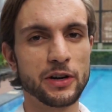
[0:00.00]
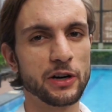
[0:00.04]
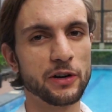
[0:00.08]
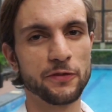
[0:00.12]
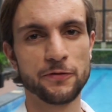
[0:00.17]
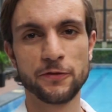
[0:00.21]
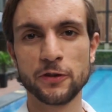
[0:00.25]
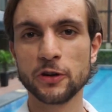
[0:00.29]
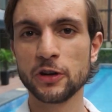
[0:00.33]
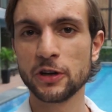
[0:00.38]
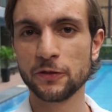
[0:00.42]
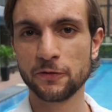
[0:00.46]
There are a
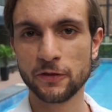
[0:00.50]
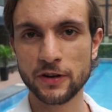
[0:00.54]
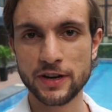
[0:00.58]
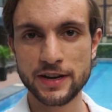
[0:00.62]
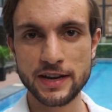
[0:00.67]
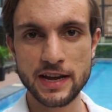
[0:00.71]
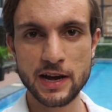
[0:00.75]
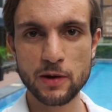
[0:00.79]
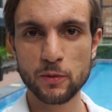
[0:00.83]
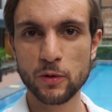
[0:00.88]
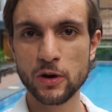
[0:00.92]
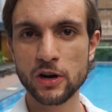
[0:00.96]
few
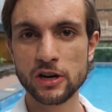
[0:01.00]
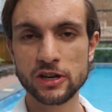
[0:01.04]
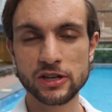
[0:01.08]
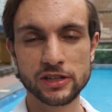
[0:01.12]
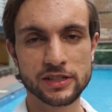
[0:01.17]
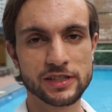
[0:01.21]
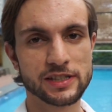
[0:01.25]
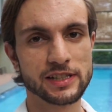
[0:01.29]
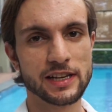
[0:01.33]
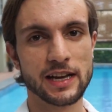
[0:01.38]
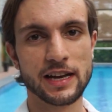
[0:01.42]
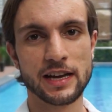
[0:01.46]
different
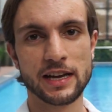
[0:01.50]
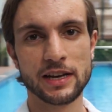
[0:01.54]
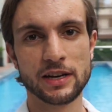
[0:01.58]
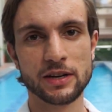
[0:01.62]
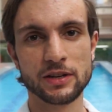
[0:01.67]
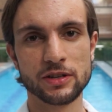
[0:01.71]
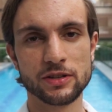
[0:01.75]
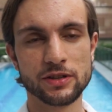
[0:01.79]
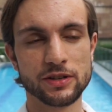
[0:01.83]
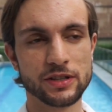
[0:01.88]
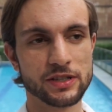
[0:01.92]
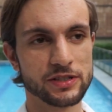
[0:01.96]
networks,
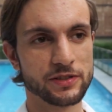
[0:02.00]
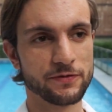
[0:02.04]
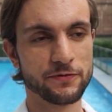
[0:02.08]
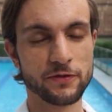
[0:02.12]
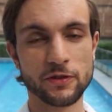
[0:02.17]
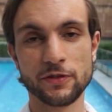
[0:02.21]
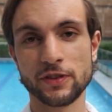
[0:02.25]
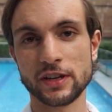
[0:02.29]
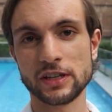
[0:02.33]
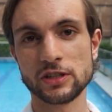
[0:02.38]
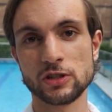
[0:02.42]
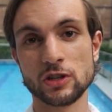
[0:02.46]
and there's a
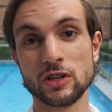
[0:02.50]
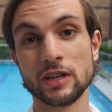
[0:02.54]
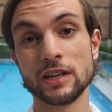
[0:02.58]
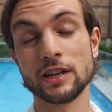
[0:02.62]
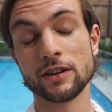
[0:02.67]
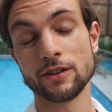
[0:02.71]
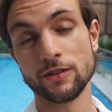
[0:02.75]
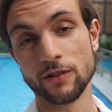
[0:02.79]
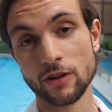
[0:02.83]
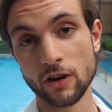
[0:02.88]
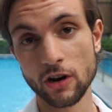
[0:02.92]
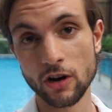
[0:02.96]
few things you
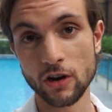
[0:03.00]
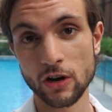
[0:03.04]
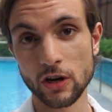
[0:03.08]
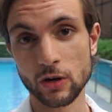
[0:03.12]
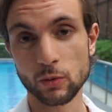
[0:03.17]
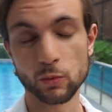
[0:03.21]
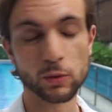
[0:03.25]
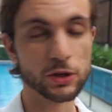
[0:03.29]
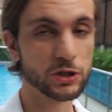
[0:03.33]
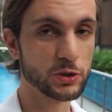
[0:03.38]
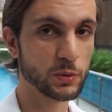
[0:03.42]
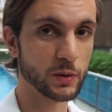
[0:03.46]
need to know
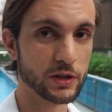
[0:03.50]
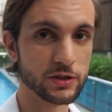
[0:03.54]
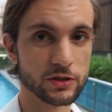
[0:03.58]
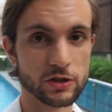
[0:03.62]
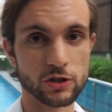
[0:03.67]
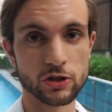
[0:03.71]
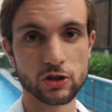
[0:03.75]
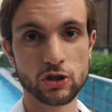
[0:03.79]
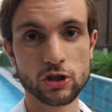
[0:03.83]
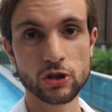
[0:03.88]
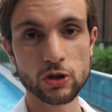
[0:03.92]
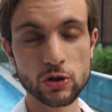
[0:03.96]
and which one
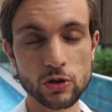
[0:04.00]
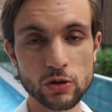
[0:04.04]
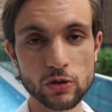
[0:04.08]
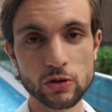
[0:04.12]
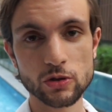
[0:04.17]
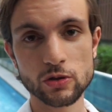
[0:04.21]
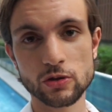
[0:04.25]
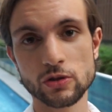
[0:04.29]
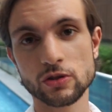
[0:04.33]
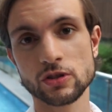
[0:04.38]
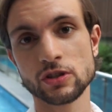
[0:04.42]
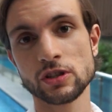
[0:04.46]
to
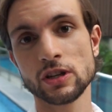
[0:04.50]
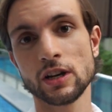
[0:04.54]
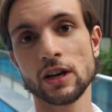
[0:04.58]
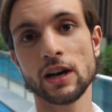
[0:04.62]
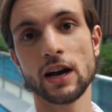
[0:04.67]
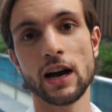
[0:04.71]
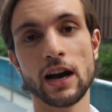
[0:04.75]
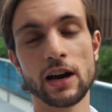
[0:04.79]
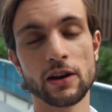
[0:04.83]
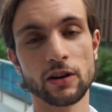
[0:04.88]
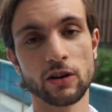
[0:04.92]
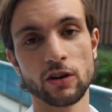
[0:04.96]
choose,
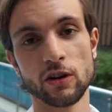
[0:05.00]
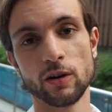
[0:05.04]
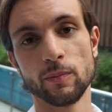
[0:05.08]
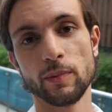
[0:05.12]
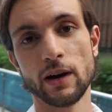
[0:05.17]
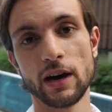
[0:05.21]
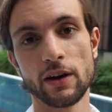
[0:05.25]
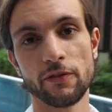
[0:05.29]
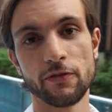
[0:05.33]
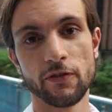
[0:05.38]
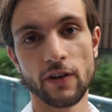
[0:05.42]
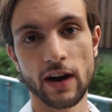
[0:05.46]
how to go
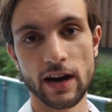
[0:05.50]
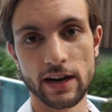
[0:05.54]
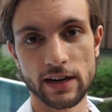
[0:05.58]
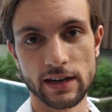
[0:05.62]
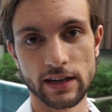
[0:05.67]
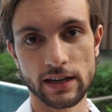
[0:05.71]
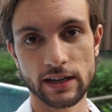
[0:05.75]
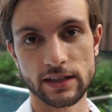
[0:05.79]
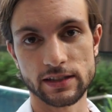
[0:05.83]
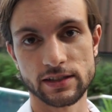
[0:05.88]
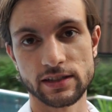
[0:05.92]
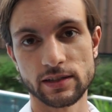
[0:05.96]
about
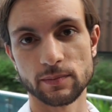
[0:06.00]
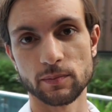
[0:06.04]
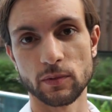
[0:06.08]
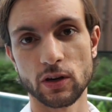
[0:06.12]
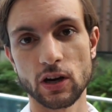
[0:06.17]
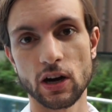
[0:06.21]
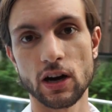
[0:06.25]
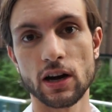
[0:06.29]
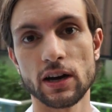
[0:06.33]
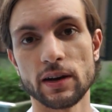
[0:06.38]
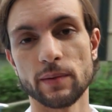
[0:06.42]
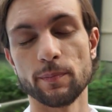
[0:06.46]
finding a SIM
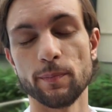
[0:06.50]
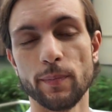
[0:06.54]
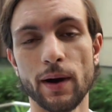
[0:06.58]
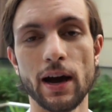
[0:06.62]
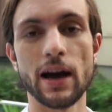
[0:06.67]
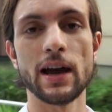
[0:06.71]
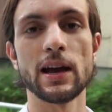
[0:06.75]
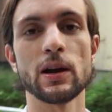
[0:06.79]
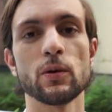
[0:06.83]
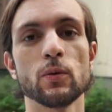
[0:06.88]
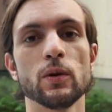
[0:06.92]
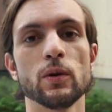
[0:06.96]
card and
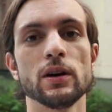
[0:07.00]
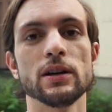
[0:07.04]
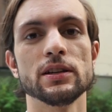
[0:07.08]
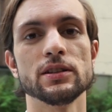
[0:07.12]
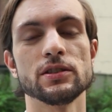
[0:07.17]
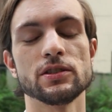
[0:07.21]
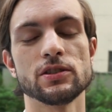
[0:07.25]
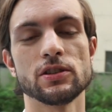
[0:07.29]
buying one.